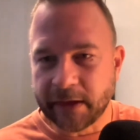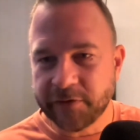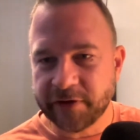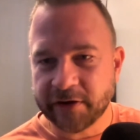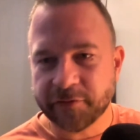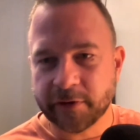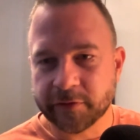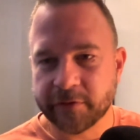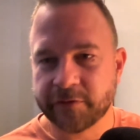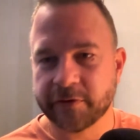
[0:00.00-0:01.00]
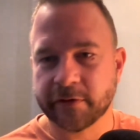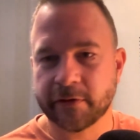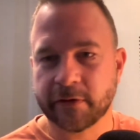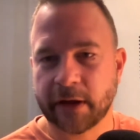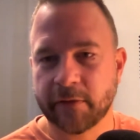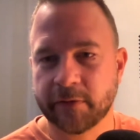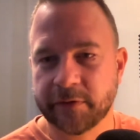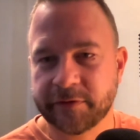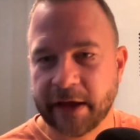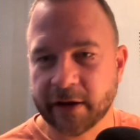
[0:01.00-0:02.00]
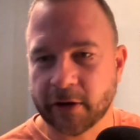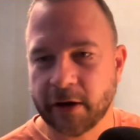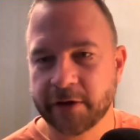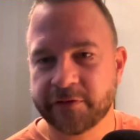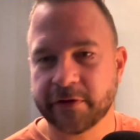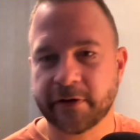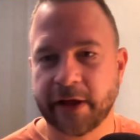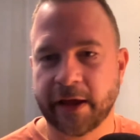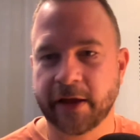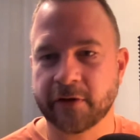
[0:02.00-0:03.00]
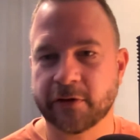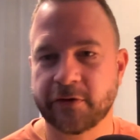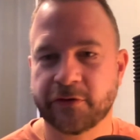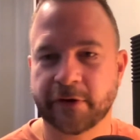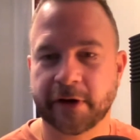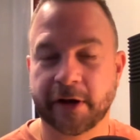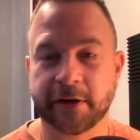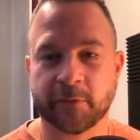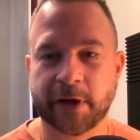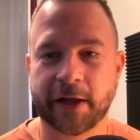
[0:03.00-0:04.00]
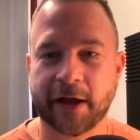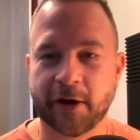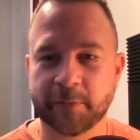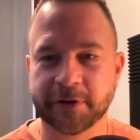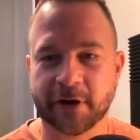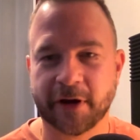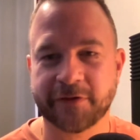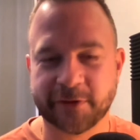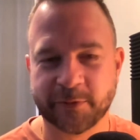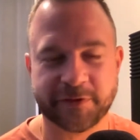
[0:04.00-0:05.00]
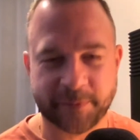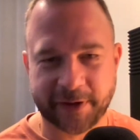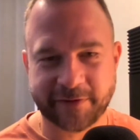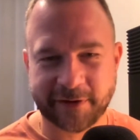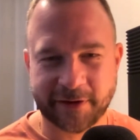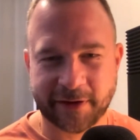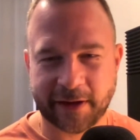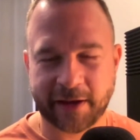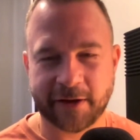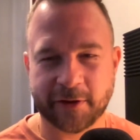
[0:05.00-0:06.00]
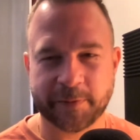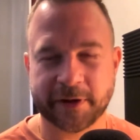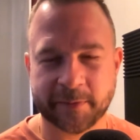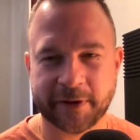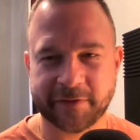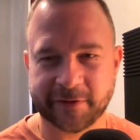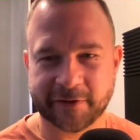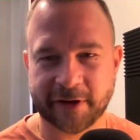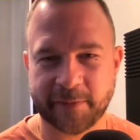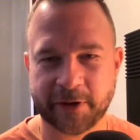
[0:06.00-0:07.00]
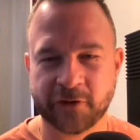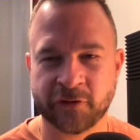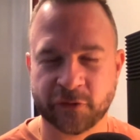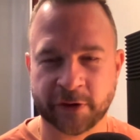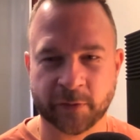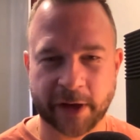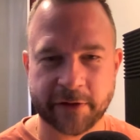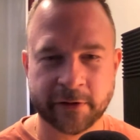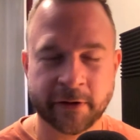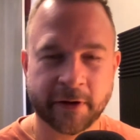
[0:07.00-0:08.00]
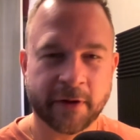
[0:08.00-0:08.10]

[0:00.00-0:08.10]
Jennifer is concerned. I was at a concert and couldn't join either. Well, I hope the concert was amazing, and I hope you had an amazing time and you enjoyed the weather.